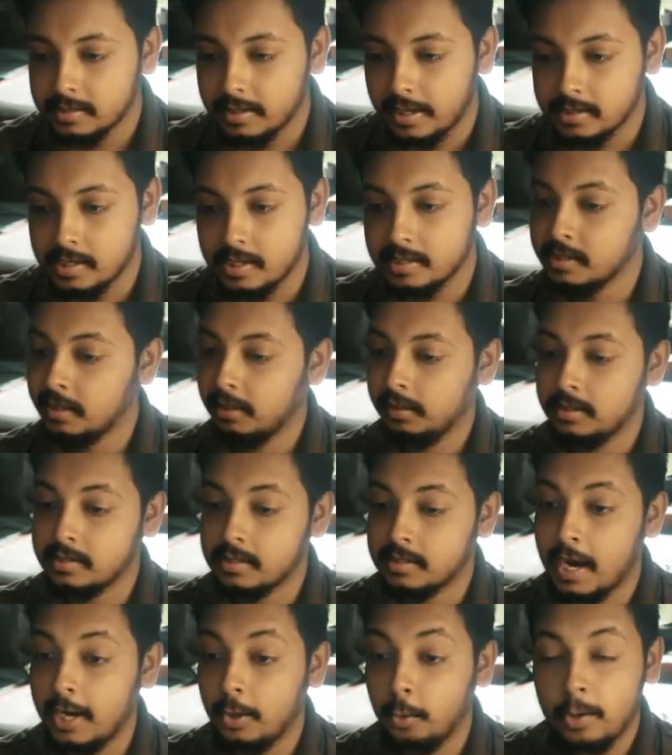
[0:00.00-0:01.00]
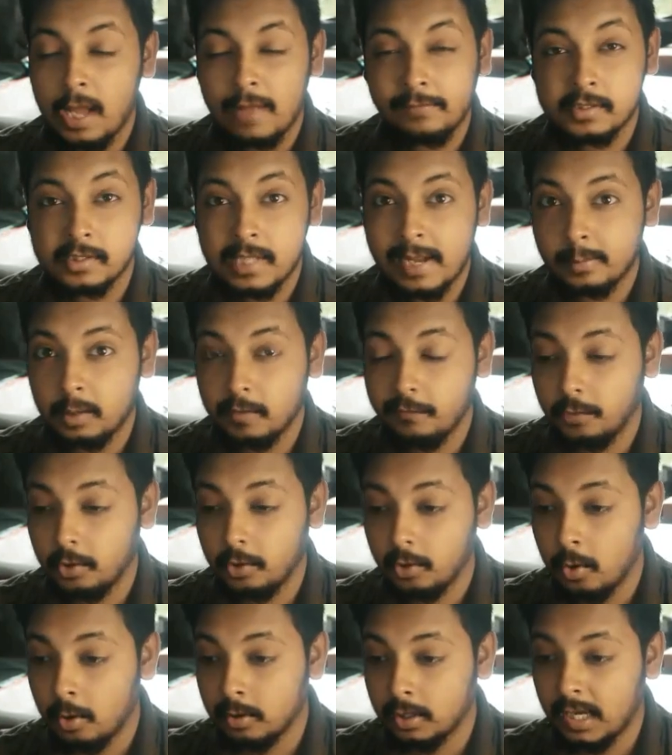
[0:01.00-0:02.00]
As I said, this I don't have this laptop for a
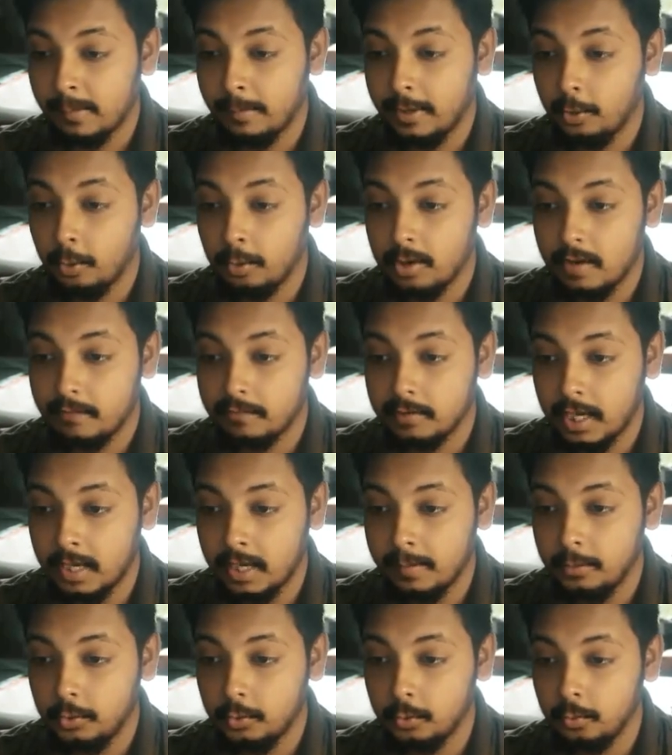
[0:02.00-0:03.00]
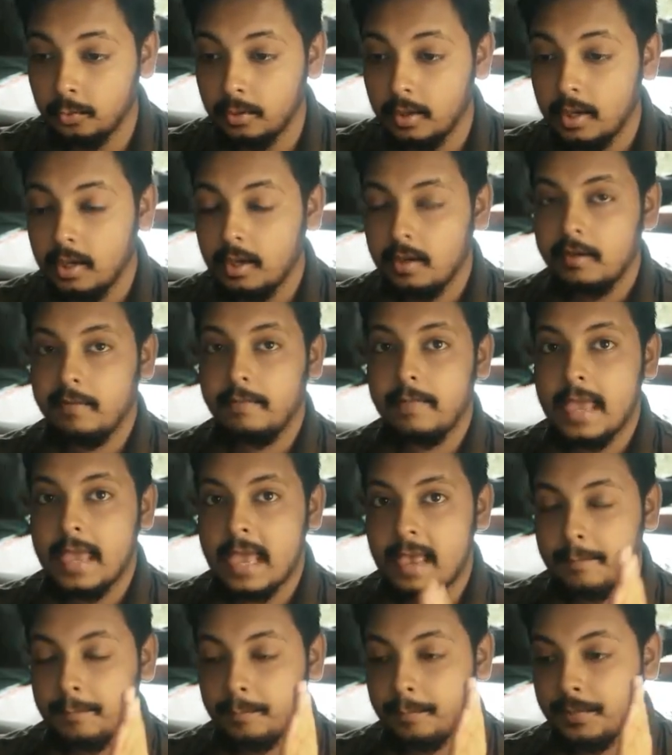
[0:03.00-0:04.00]
long time. I don't have time to
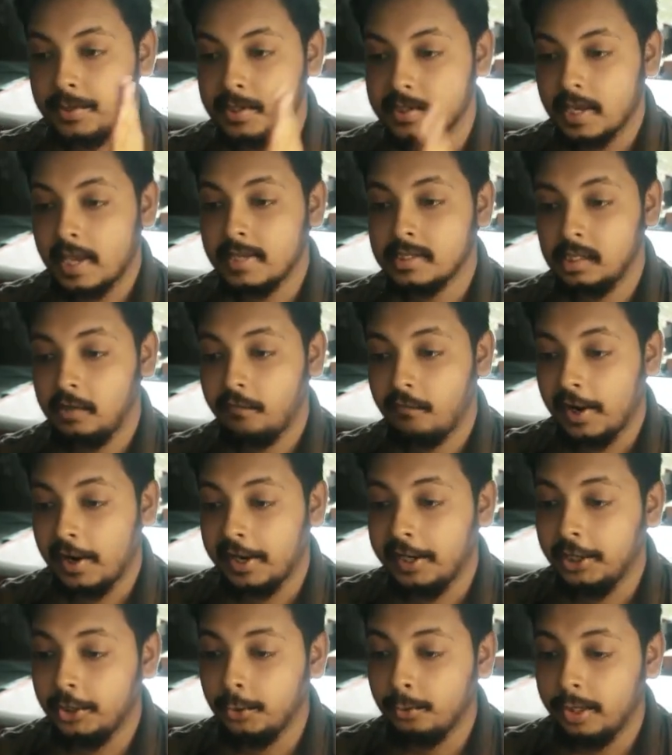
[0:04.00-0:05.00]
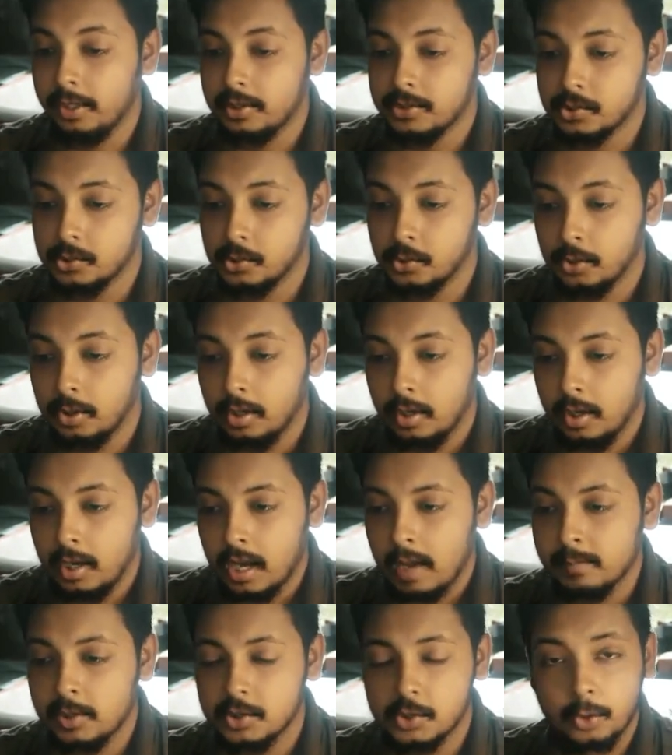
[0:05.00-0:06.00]
precisely fine tune it. So
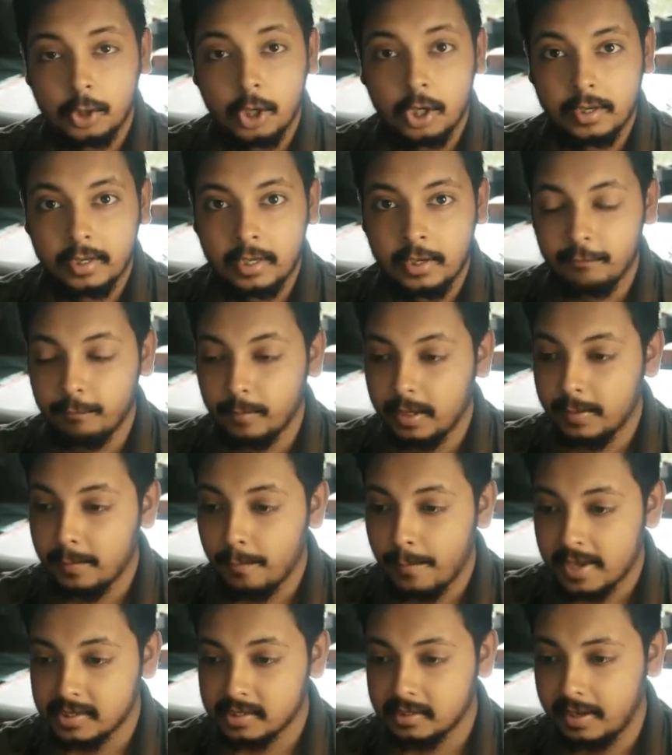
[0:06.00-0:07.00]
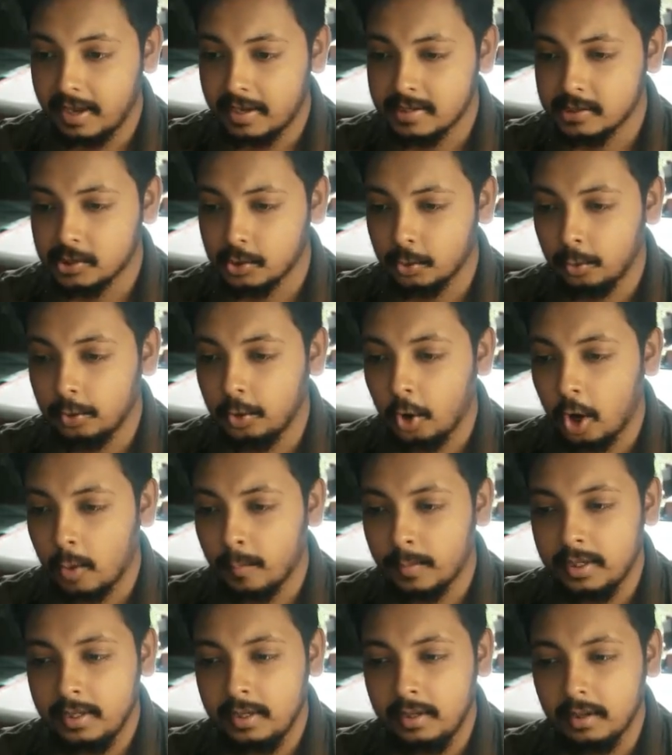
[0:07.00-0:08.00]
I'm just going to give my best guess. So
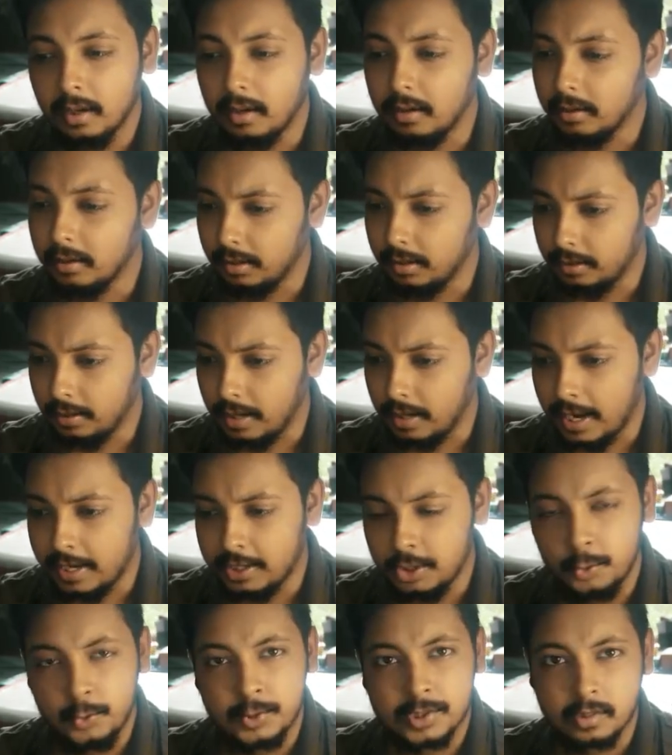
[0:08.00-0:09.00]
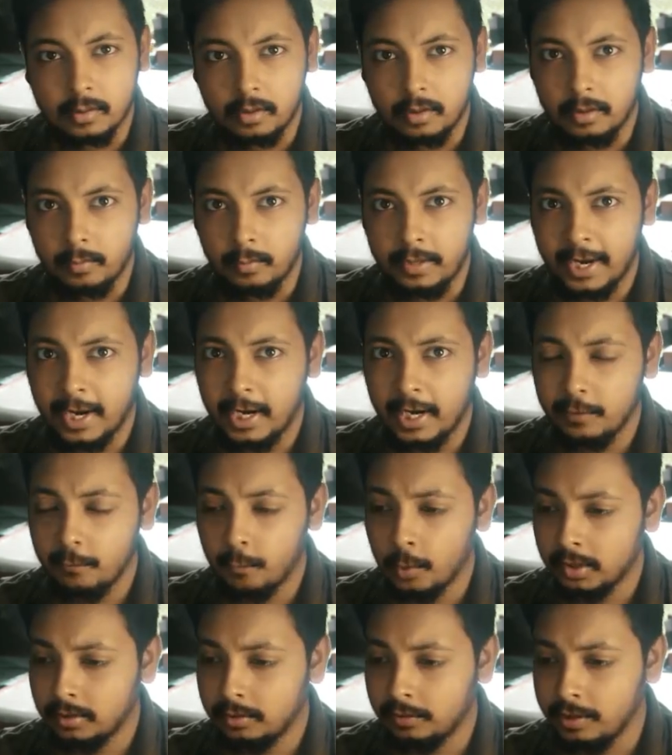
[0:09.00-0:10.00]
normally I use negative
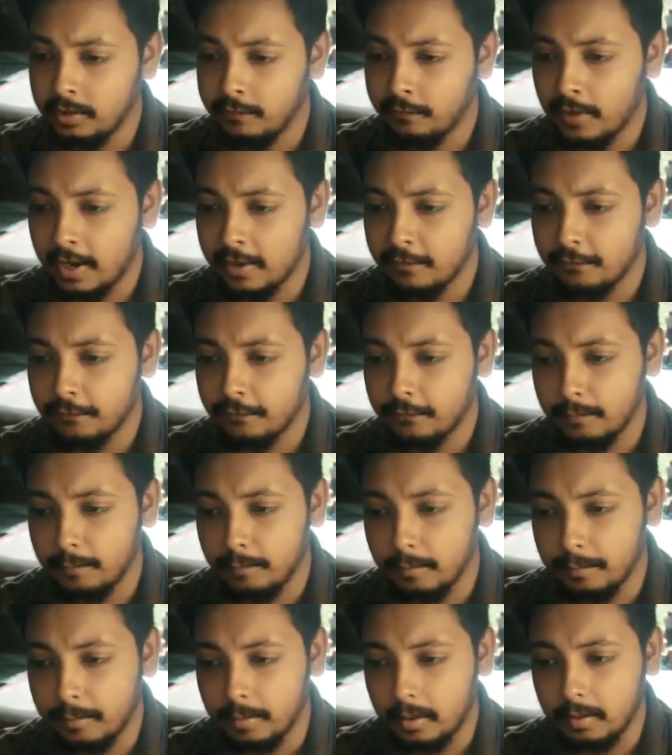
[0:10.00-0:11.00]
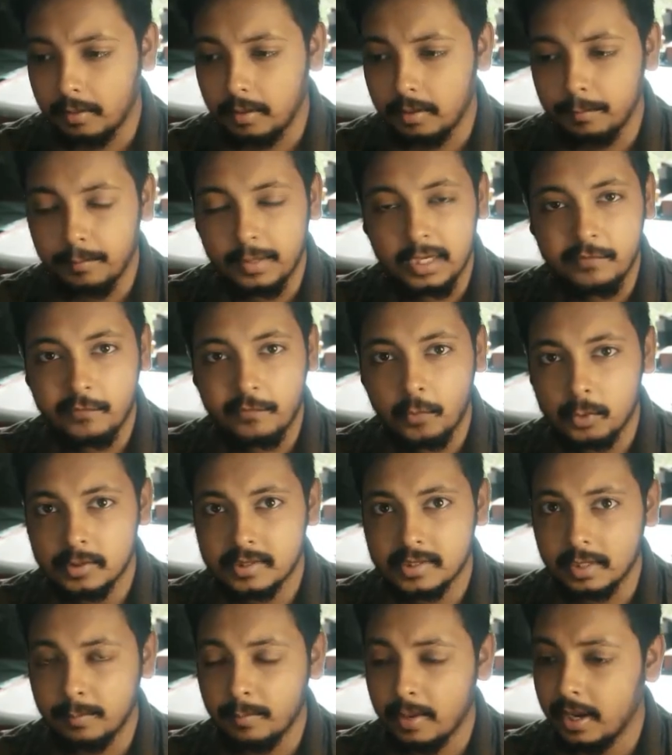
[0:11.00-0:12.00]
135 uh,
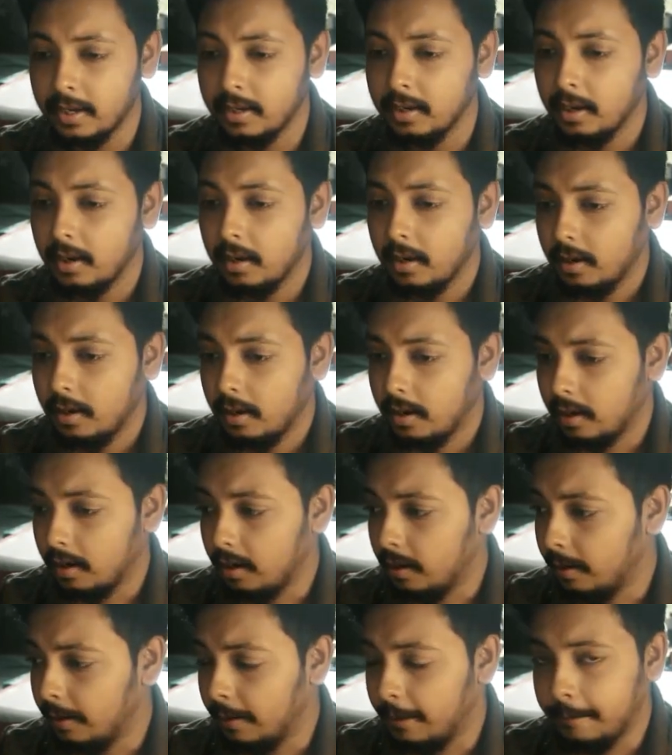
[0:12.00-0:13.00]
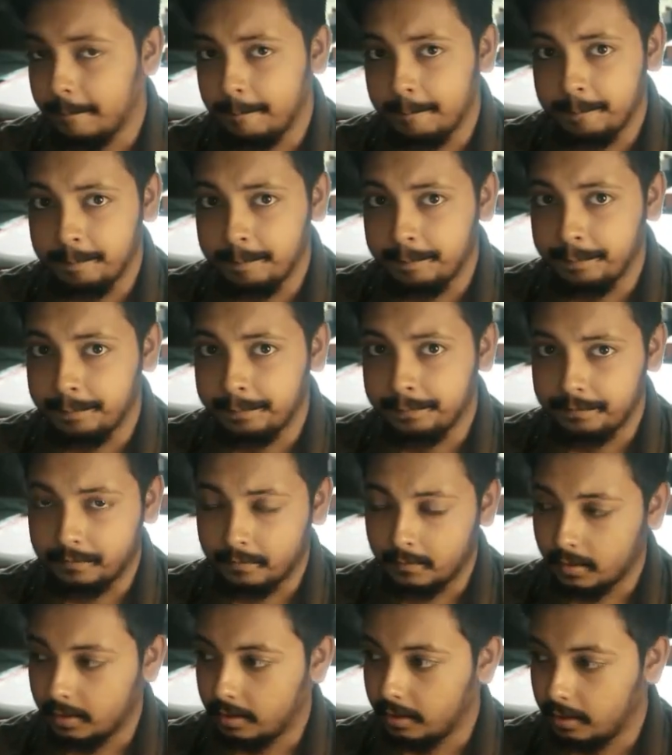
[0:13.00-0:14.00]
millivolts in my um,
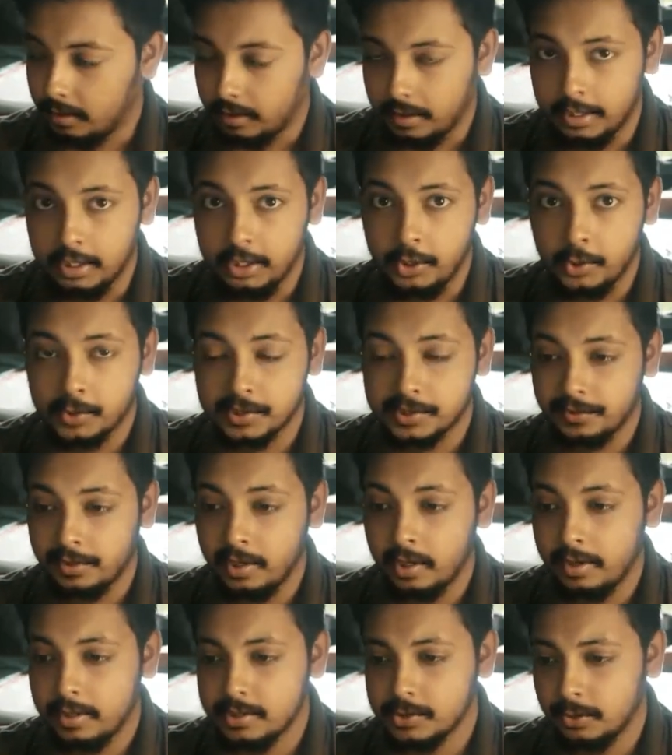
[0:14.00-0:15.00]
Helios 300.